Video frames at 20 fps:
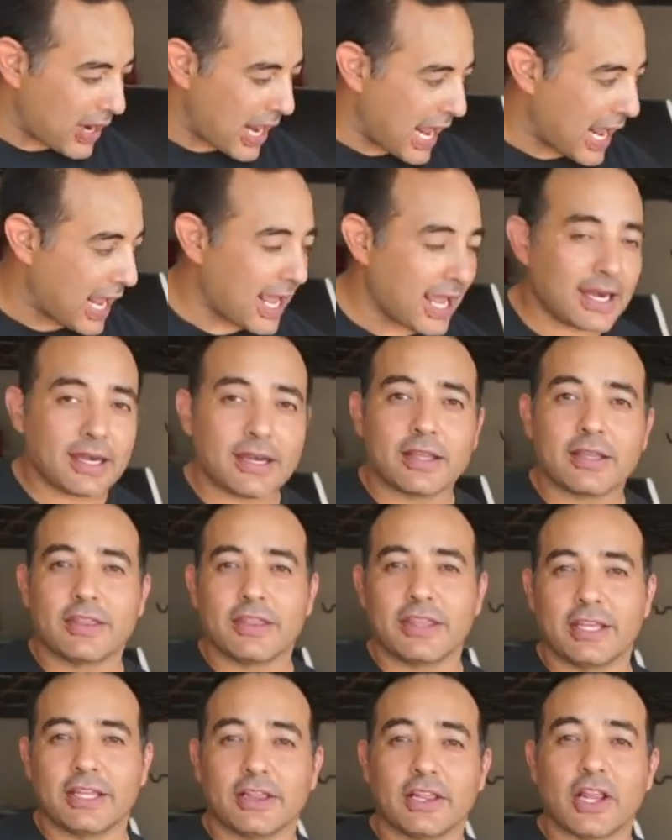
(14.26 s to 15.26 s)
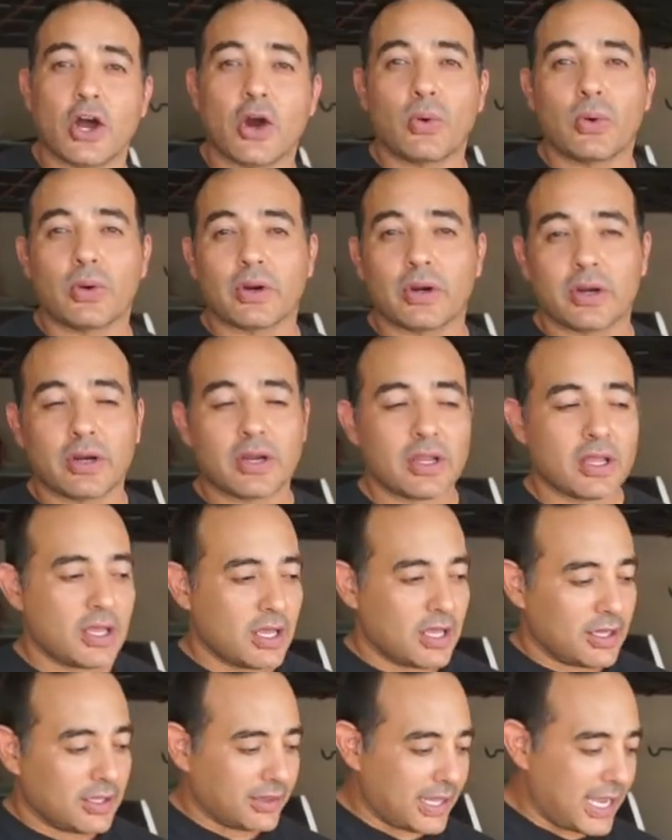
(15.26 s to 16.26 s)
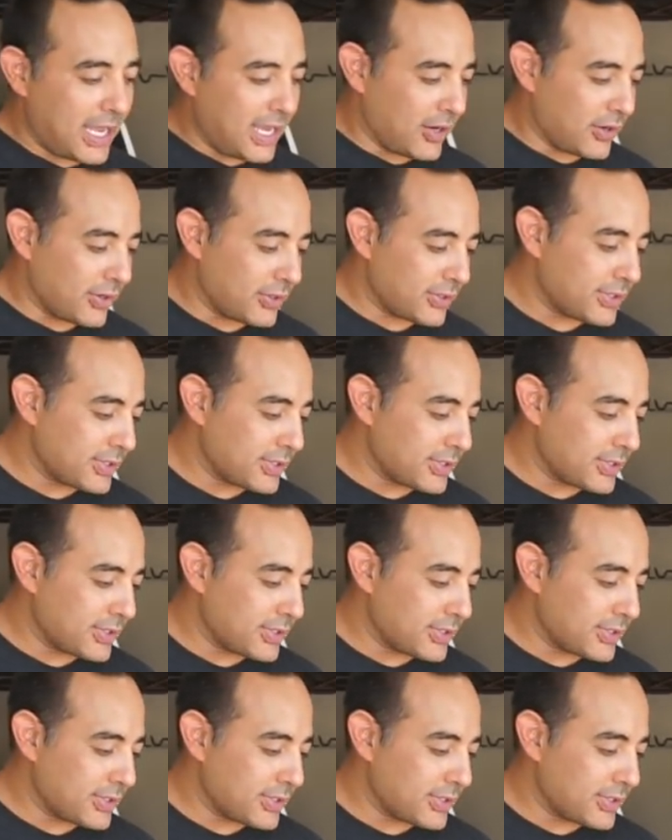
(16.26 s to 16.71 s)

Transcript: and the lower layer.